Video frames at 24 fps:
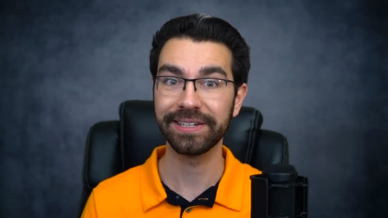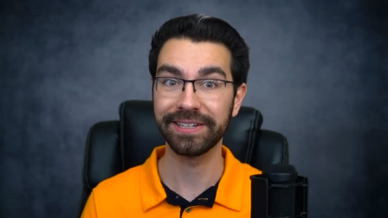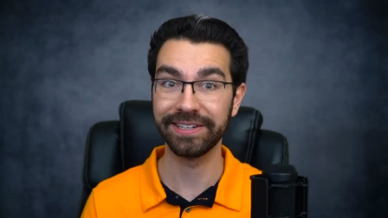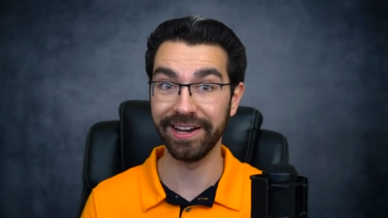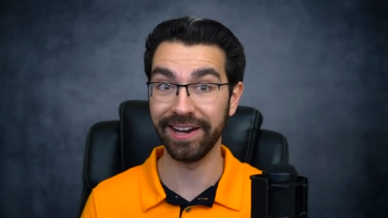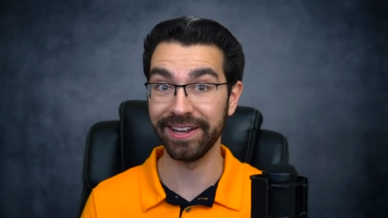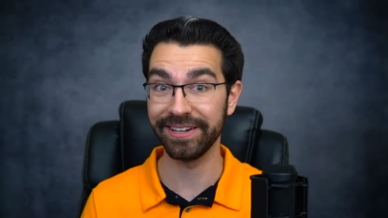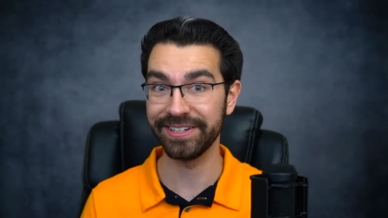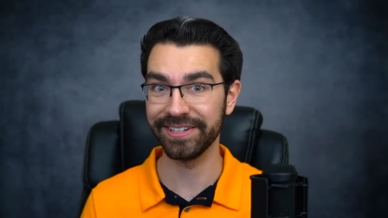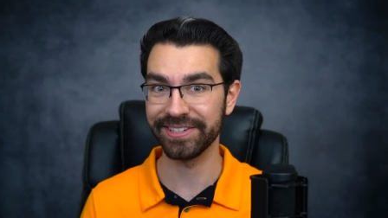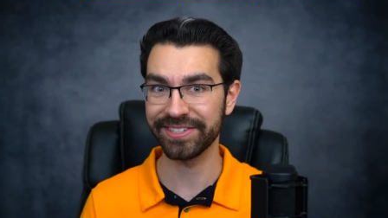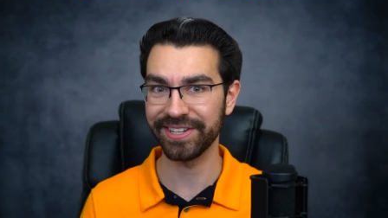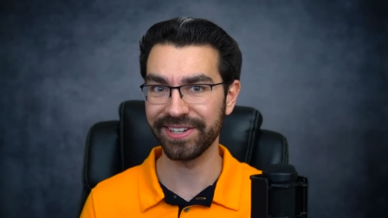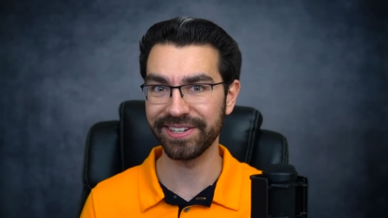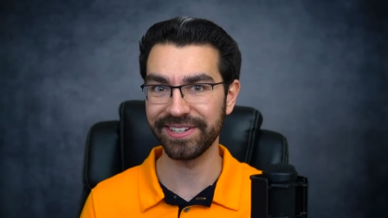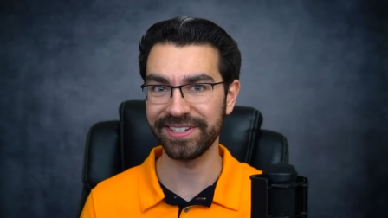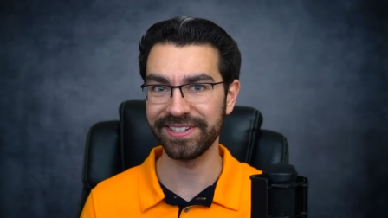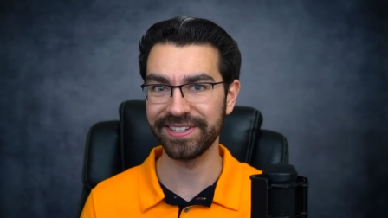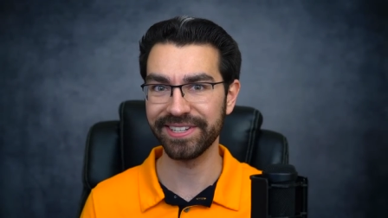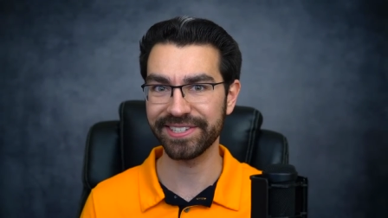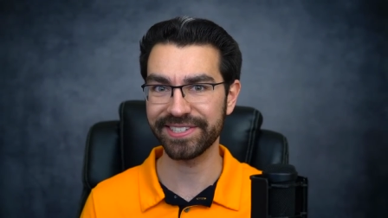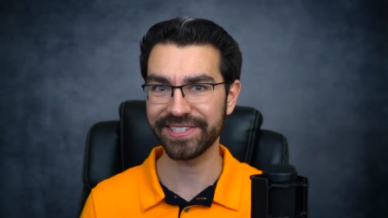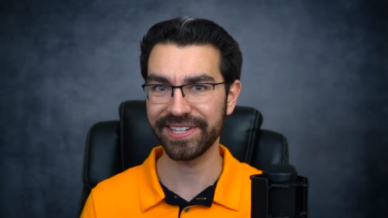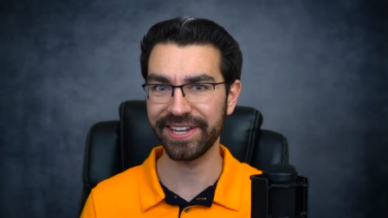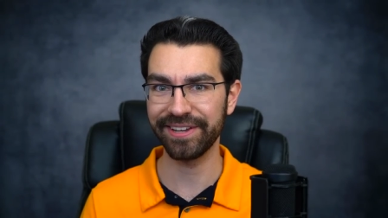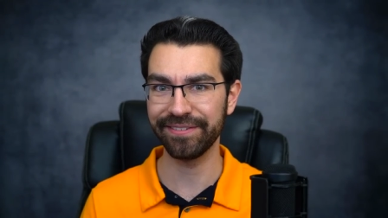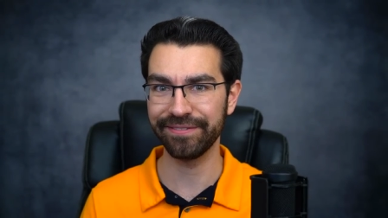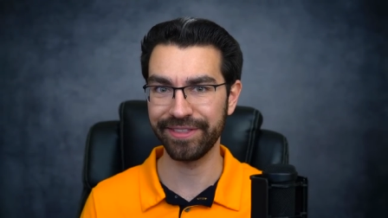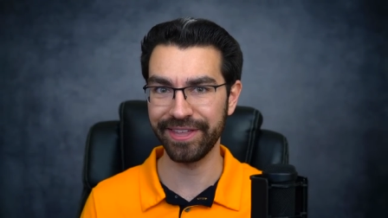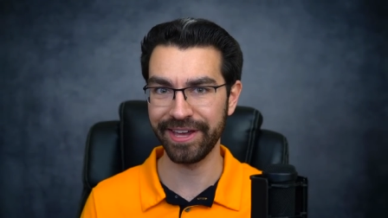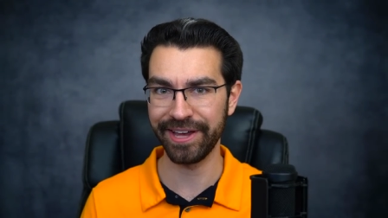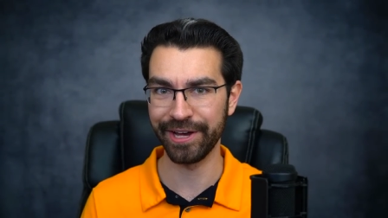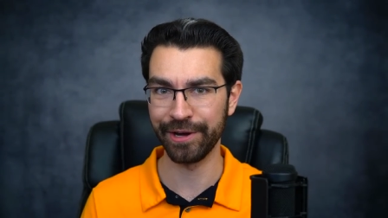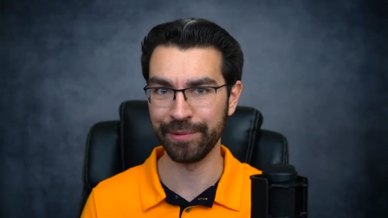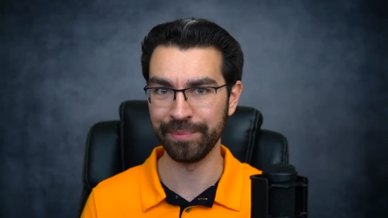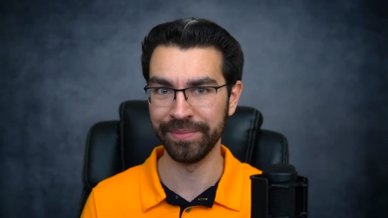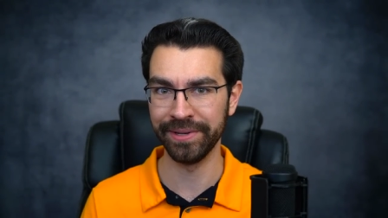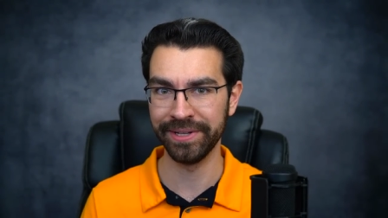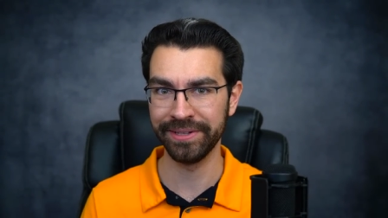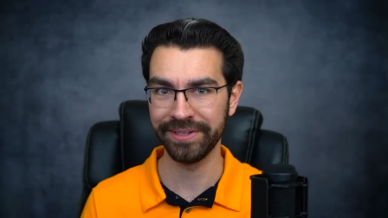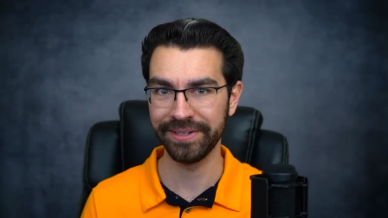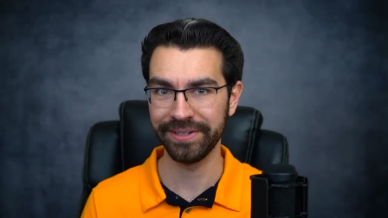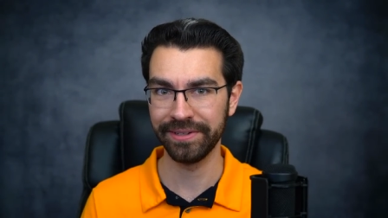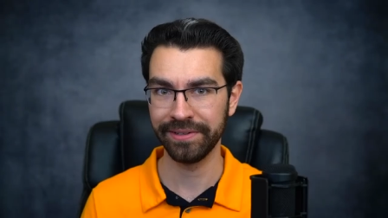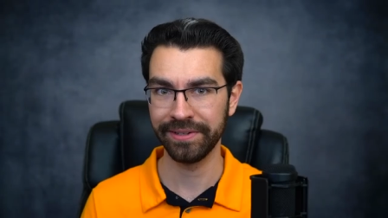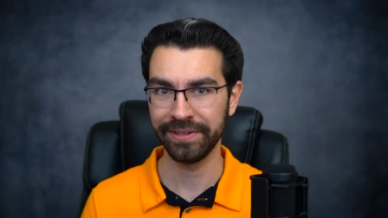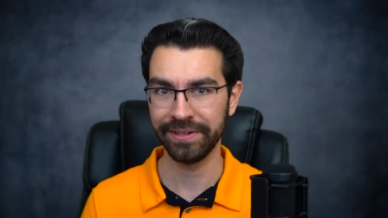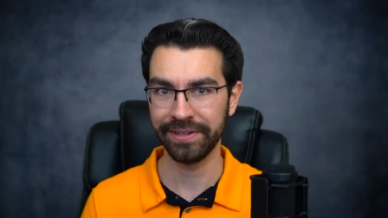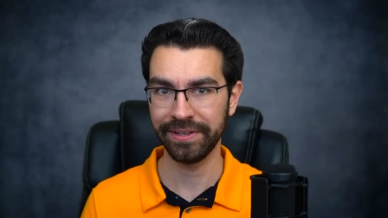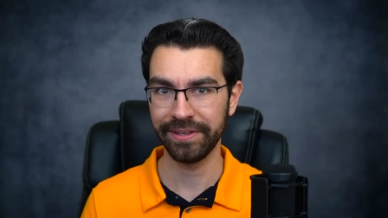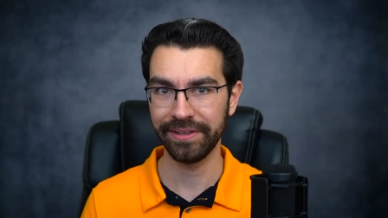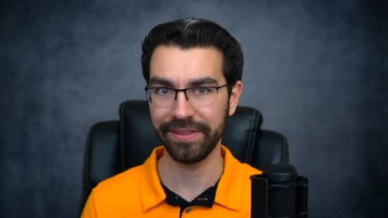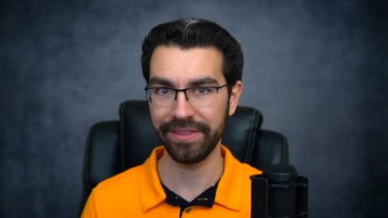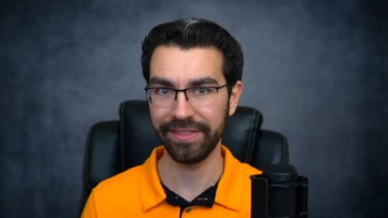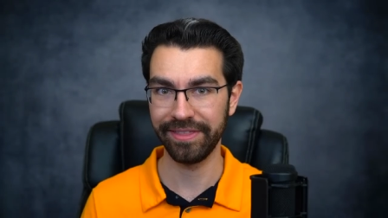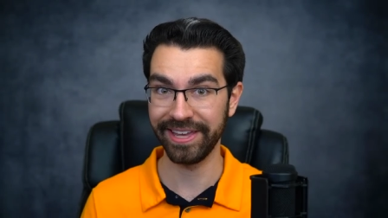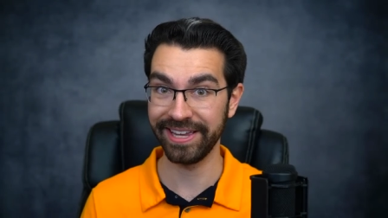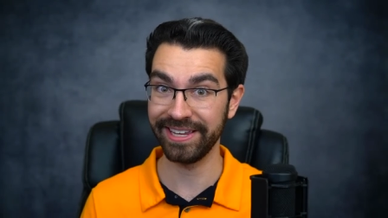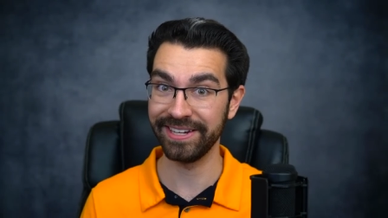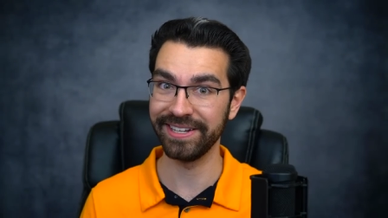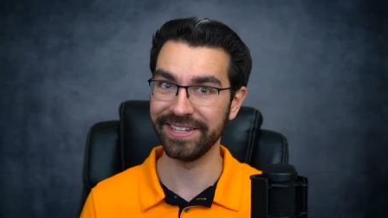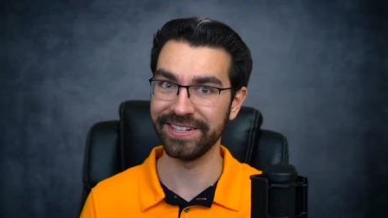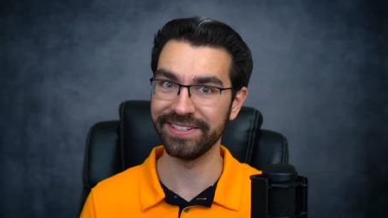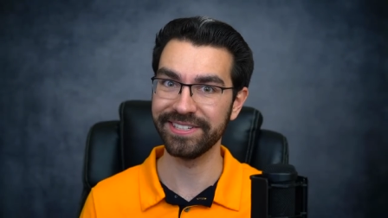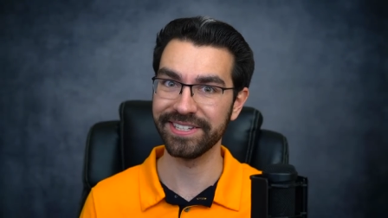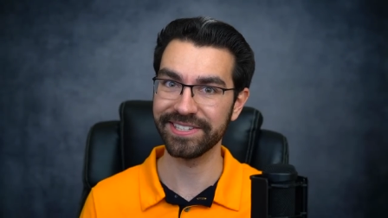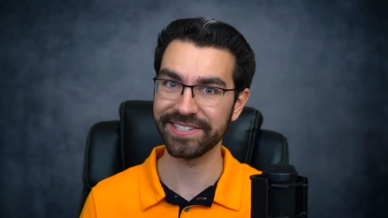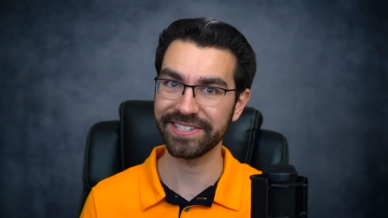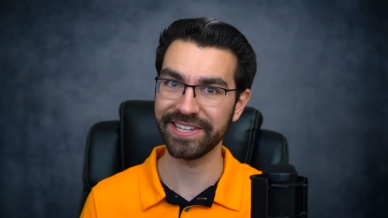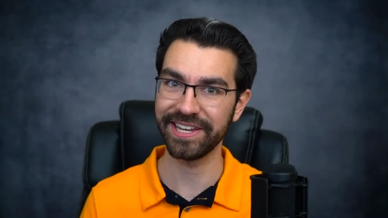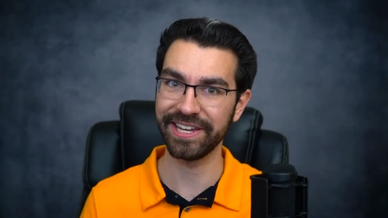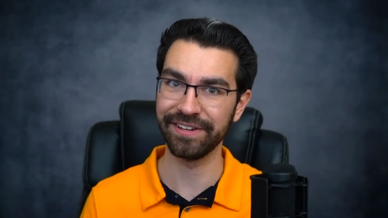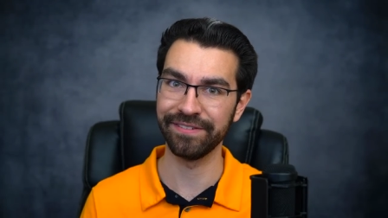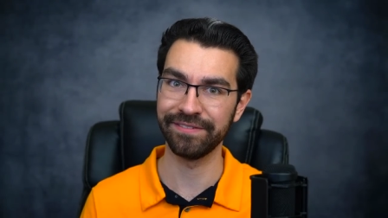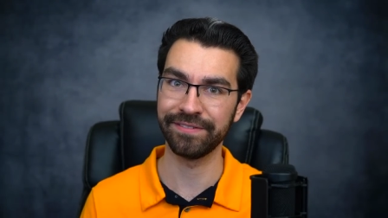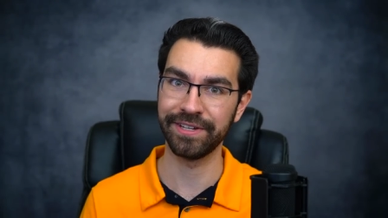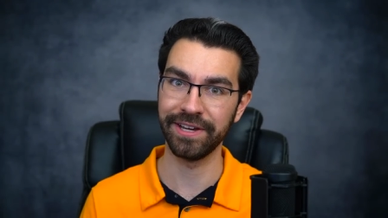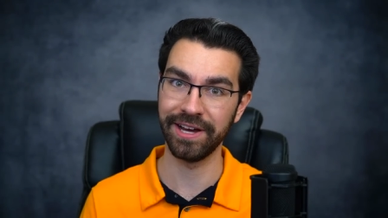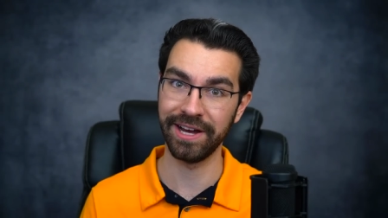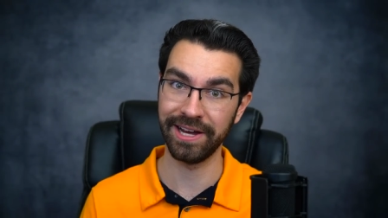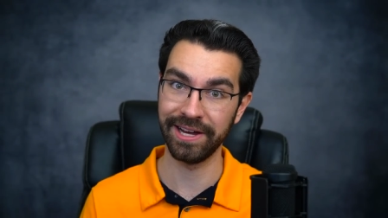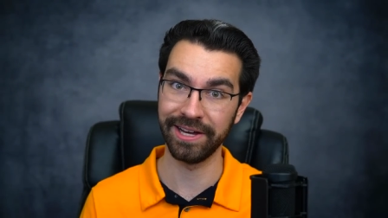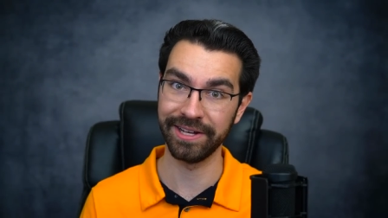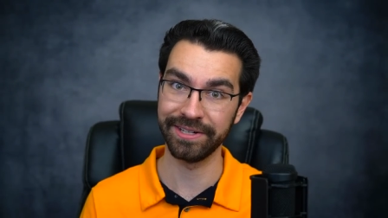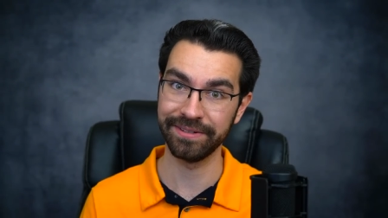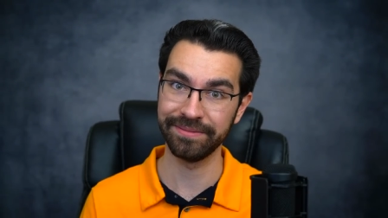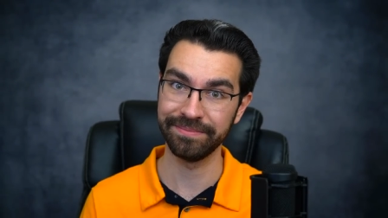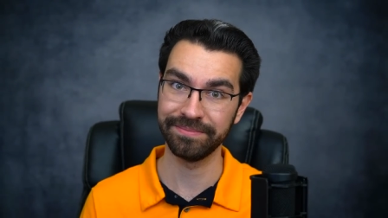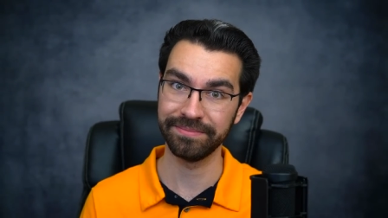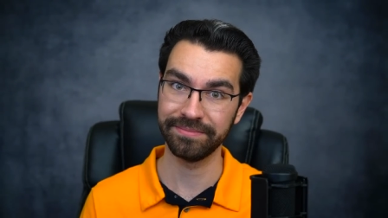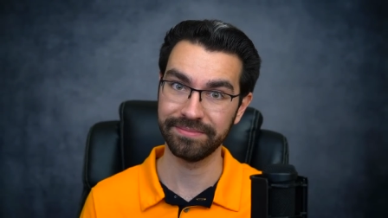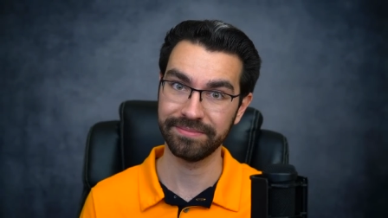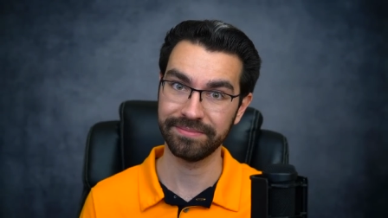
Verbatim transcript: God doesn't need to save them, they need to save God.